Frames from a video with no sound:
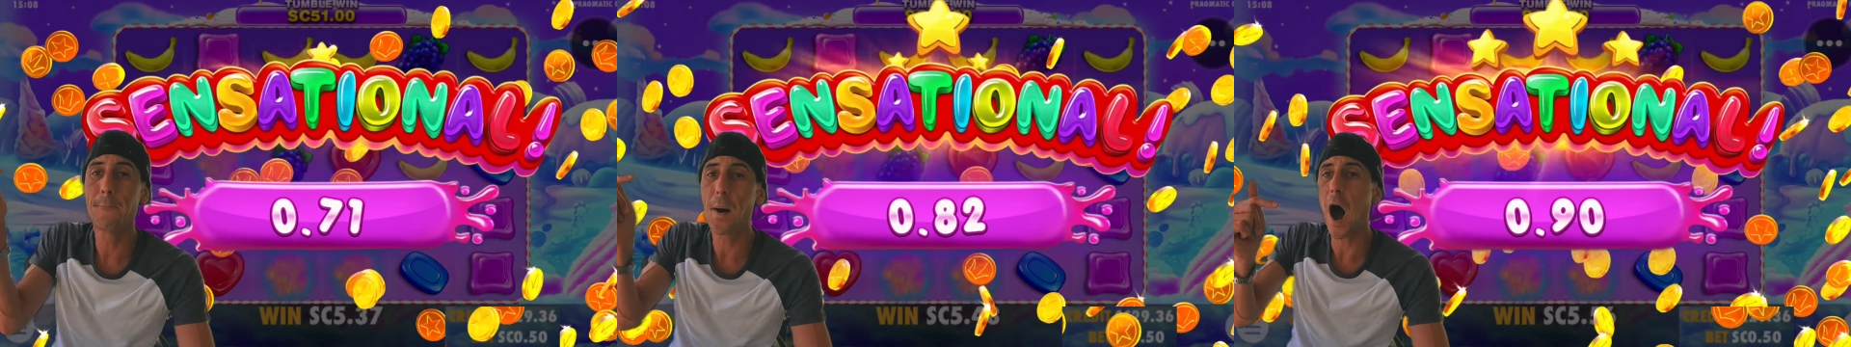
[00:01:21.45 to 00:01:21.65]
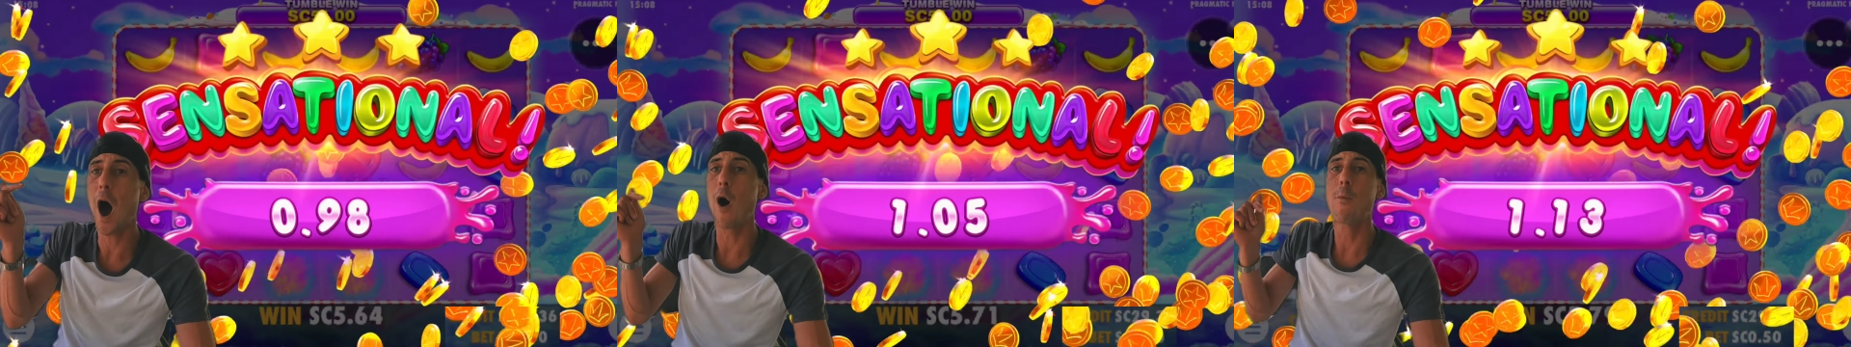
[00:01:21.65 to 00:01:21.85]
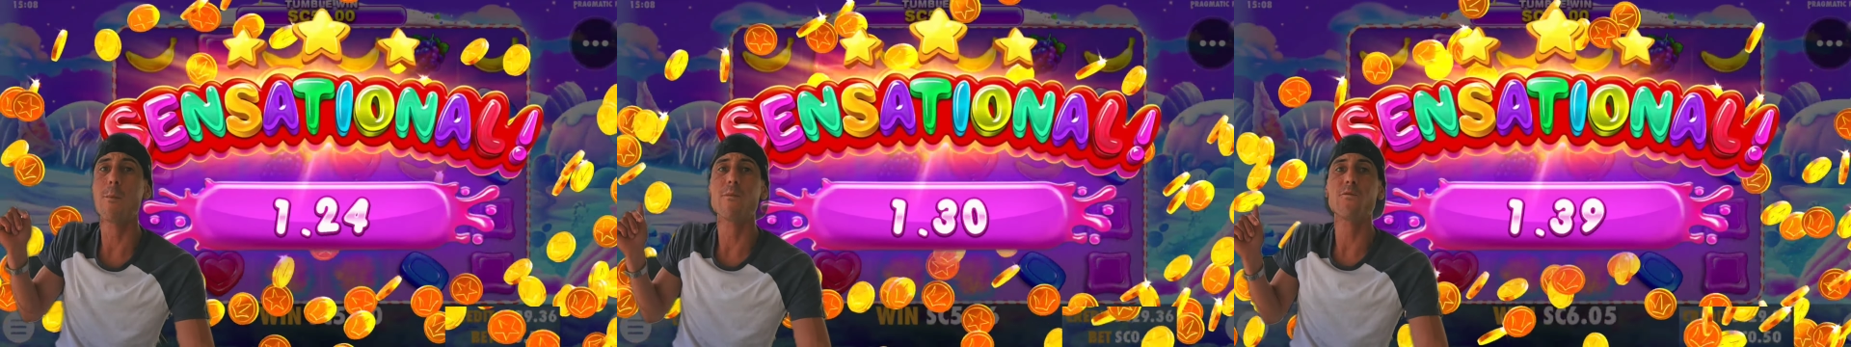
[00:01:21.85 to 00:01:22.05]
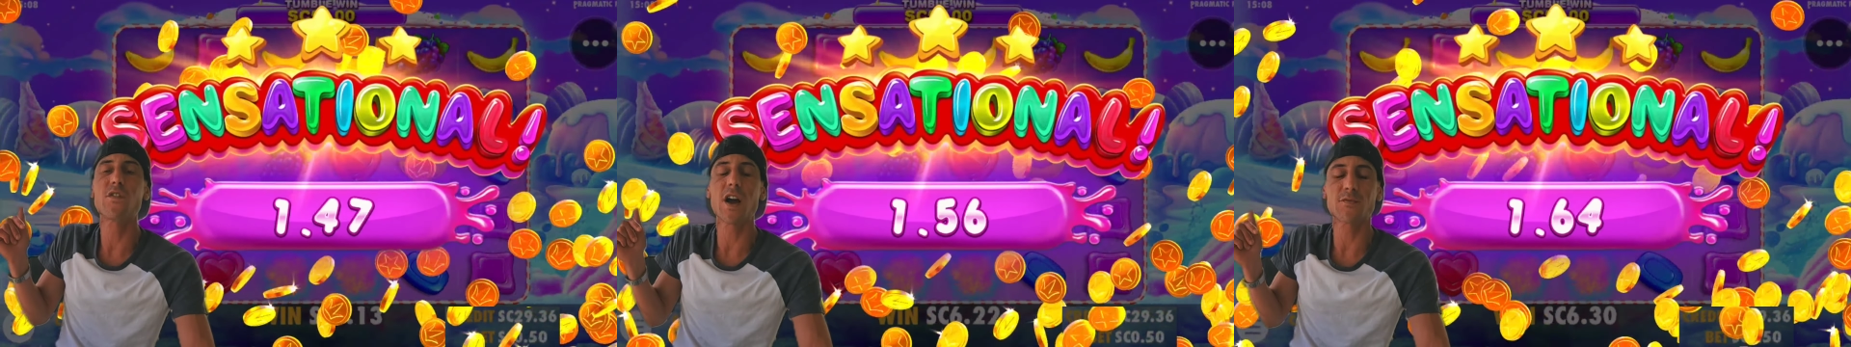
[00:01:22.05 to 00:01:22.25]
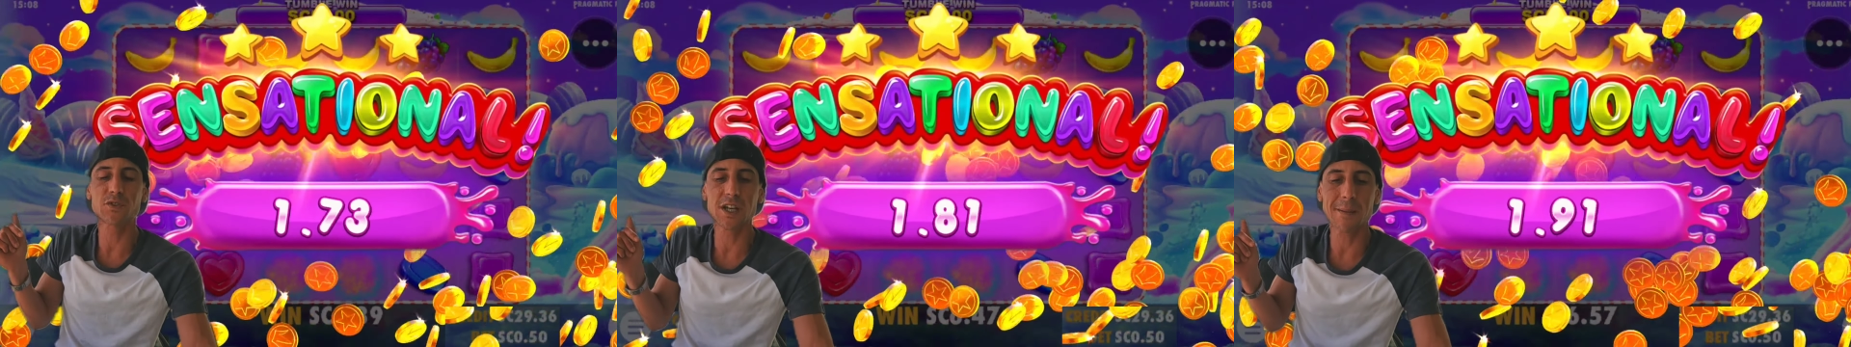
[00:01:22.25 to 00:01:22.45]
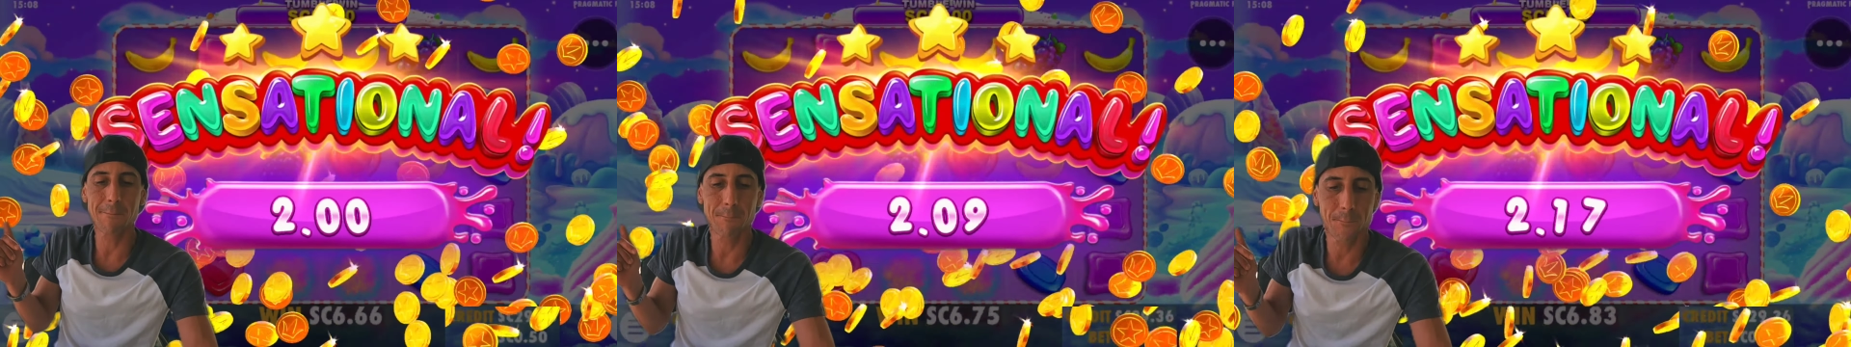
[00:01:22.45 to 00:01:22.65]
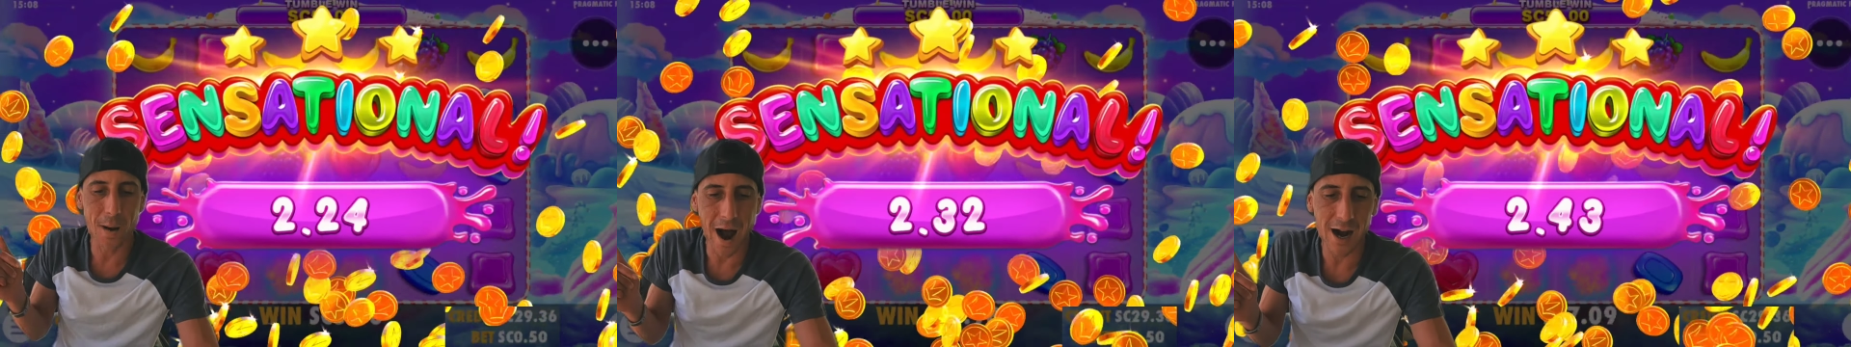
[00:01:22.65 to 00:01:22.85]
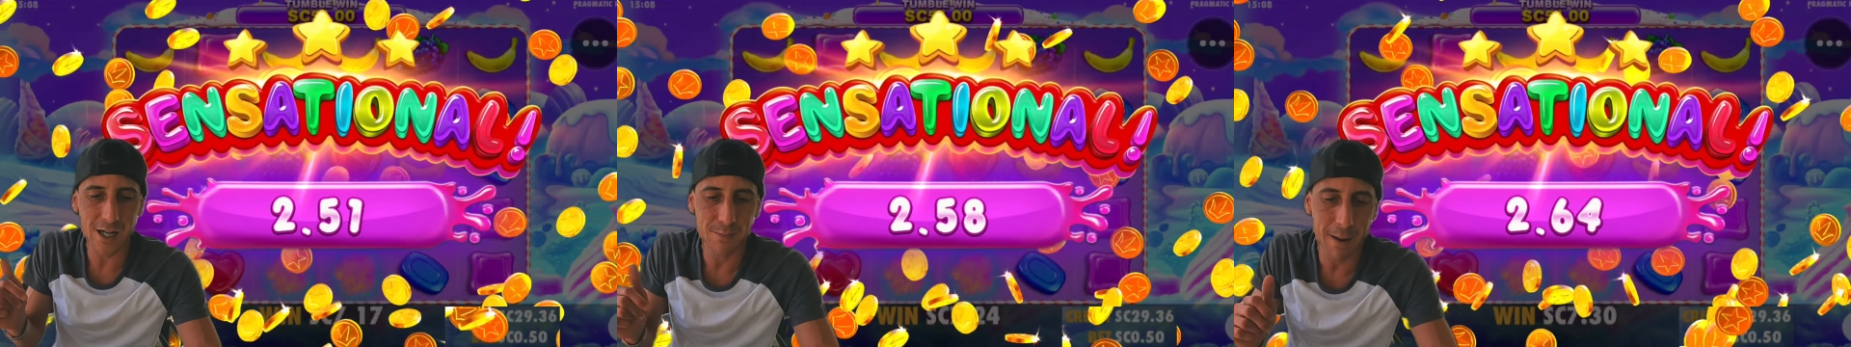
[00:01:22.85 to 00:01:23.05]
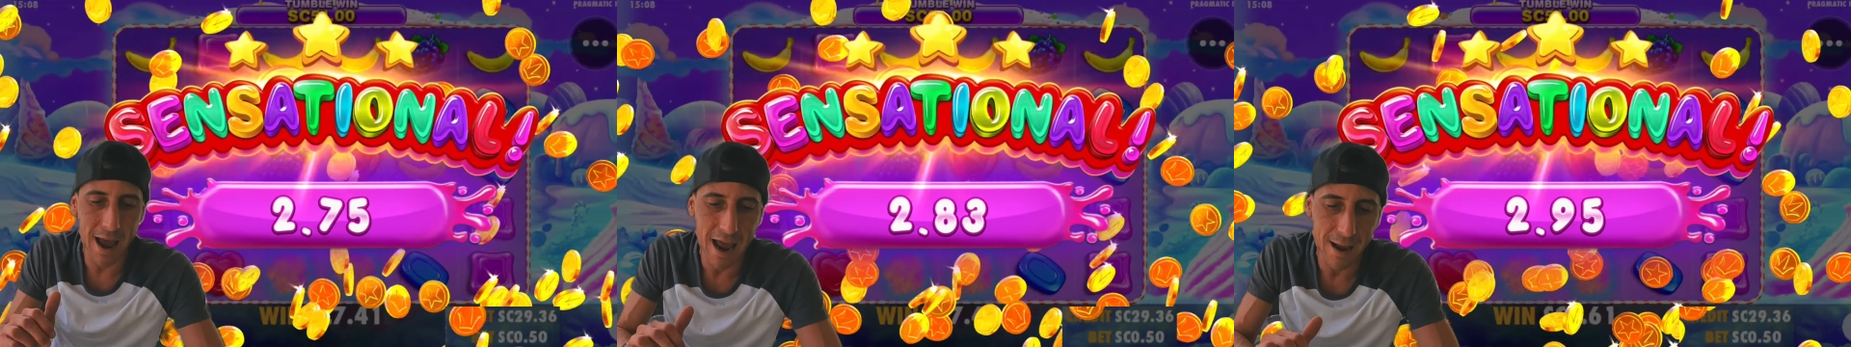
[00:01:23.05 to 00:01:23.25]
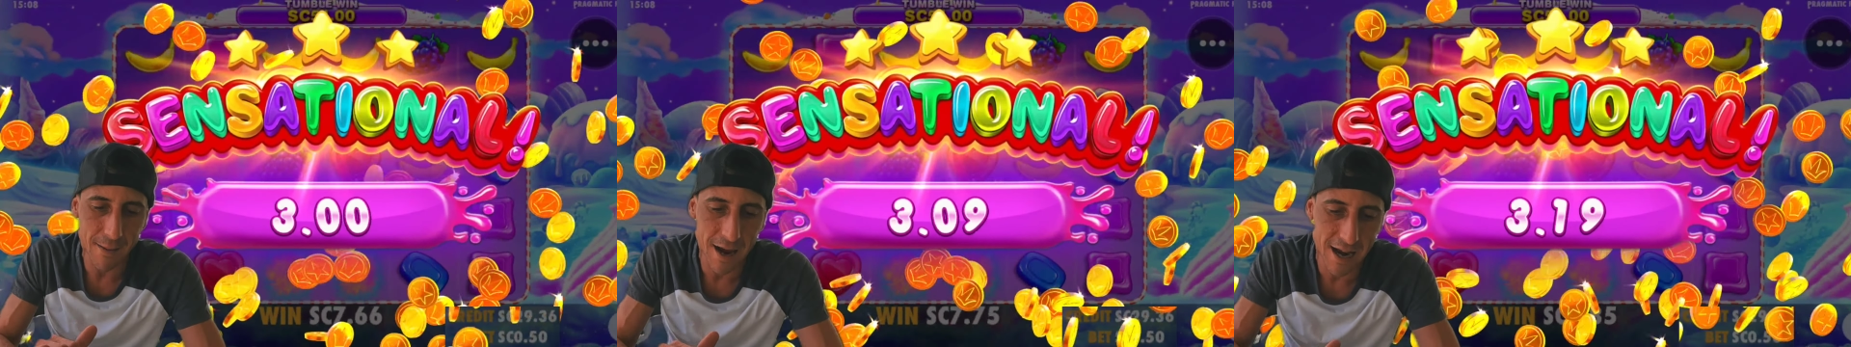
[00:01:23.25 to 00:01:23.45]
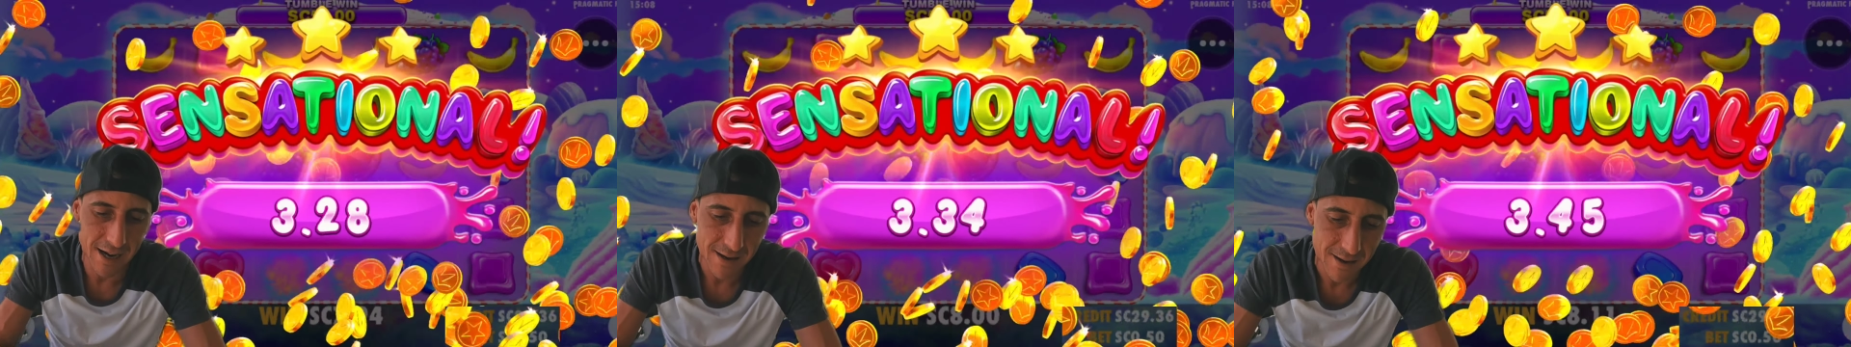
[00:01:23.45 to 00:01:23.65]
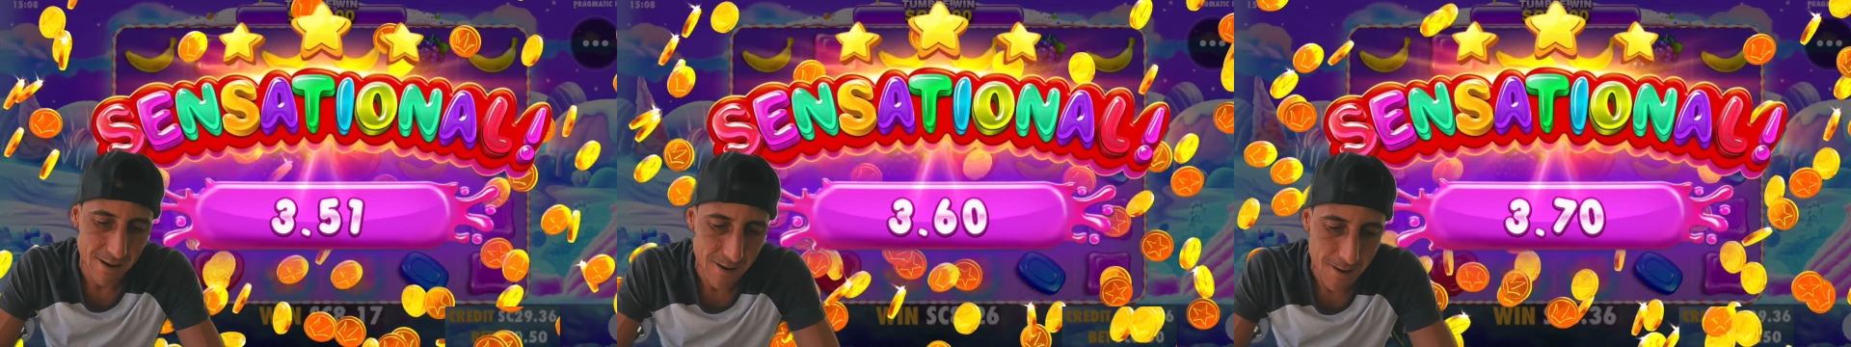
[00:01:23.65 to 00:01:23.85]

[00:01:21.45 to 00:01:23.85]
Boom! 50 bucks, baby!